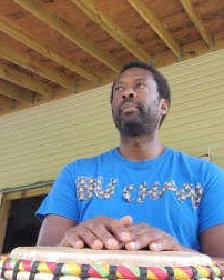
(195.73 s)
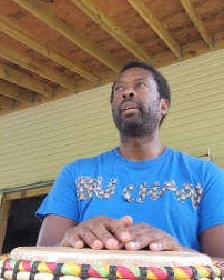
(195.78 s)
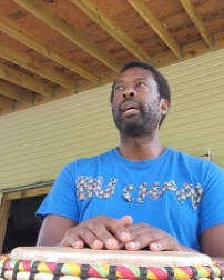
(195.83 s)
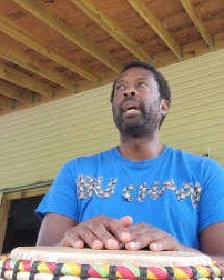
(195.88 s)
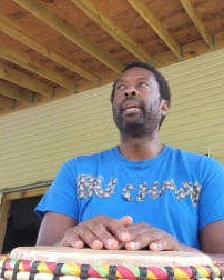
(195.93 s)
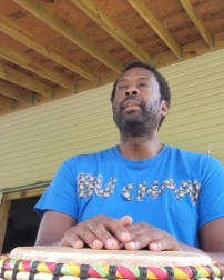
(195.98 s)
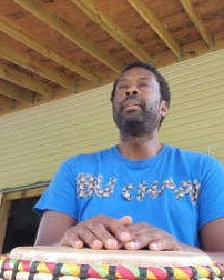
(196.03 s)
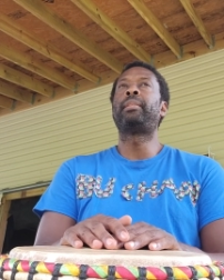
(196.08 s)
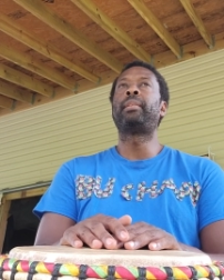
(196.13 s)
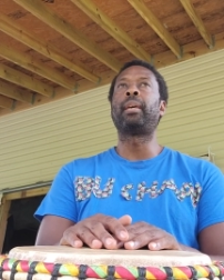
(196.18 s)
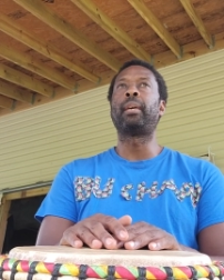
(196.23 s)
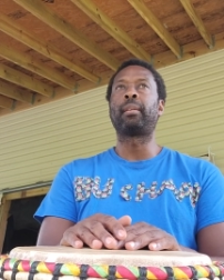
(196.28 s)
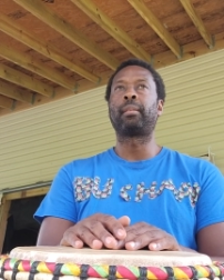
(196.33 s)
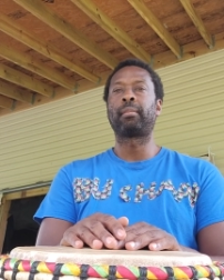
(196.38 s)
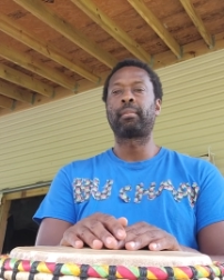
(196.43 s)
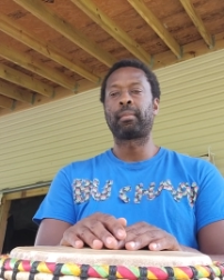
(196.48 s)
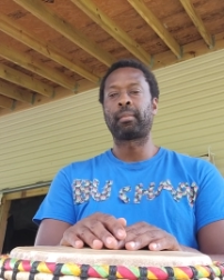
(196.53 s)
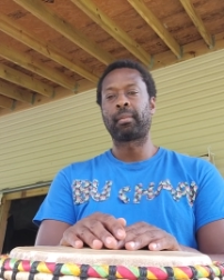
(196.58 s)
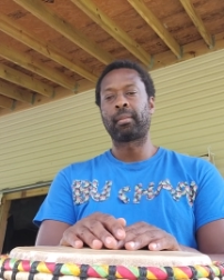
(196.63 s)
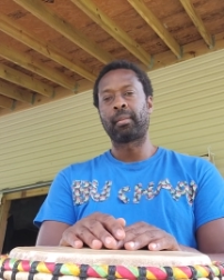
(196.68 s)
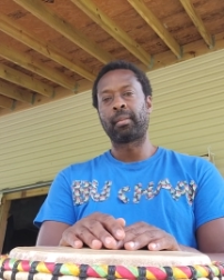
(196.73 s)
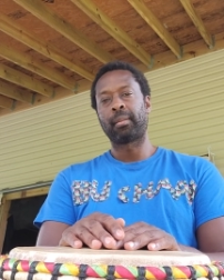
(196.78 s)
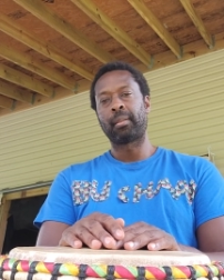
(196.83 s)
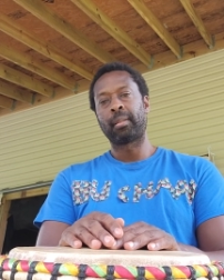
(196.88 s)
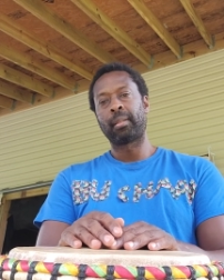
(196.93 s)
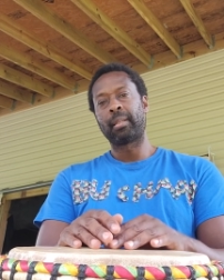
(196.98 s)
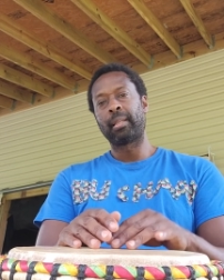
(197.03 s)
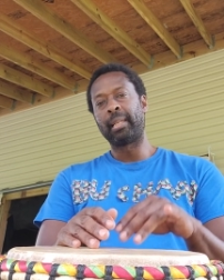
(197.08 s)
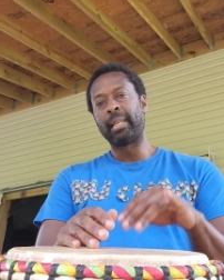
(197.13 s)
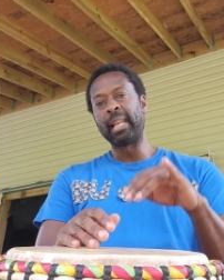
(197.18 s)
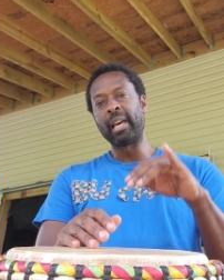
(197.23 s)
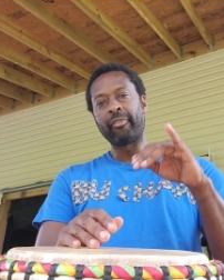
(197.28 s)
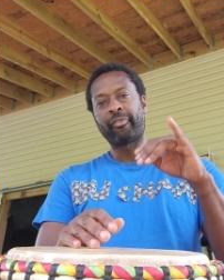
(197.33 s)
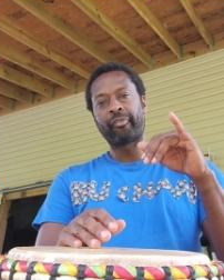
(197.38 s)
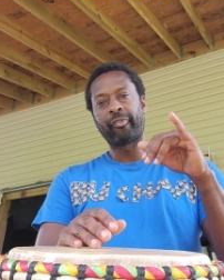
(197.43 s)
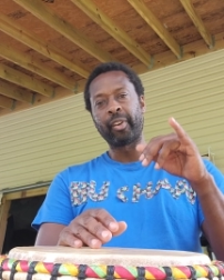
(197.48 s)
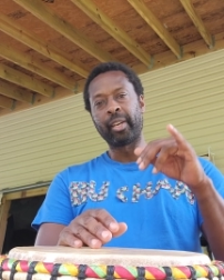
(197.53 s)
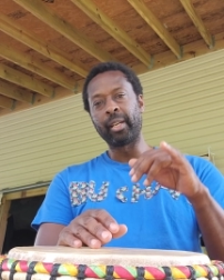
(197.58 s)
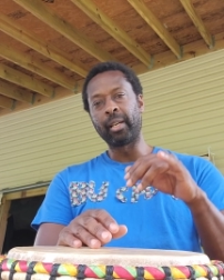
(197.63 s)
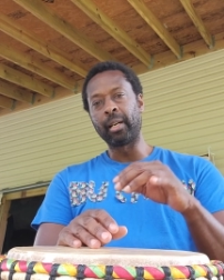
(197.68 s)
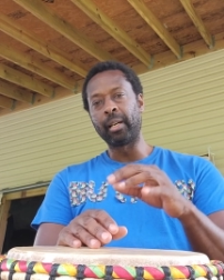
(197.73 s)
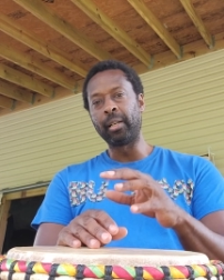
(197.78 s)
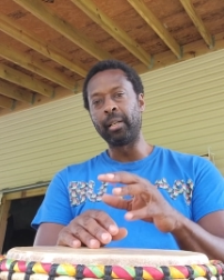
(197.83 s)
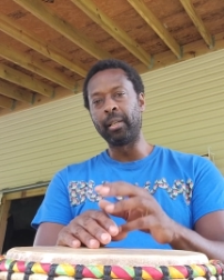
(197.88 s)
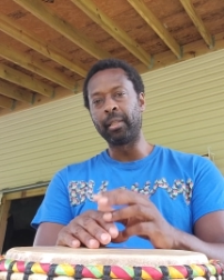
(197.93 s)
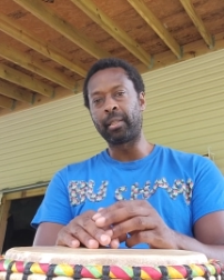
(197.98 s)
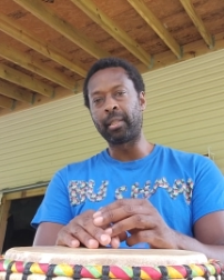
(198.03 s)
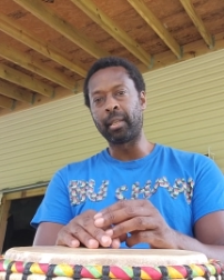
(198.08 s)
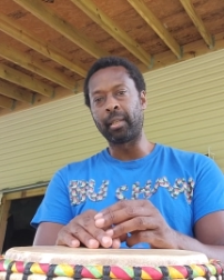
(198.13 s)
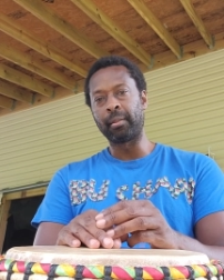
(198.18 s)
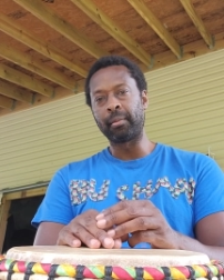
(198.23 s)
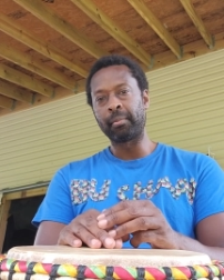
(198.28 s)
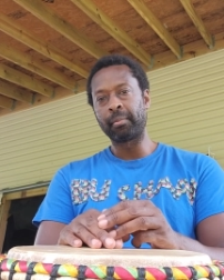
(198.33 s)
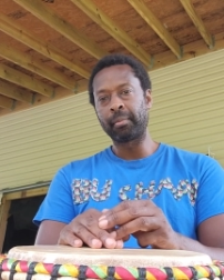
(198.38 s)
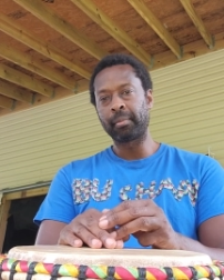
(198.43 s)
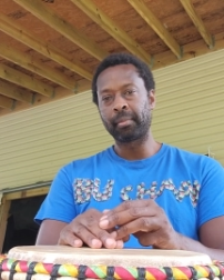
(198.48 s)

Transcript: anything, left finger hurting,